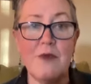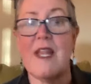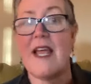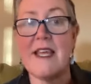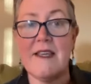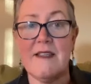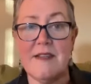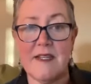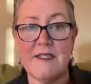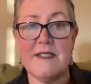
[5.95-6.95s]
like
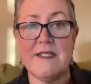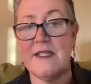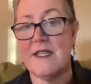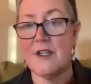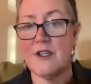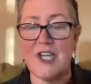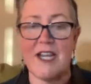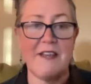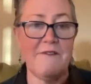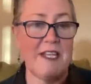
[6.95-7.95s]
us to see your
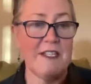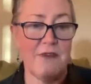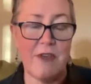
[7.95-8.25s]
shining face,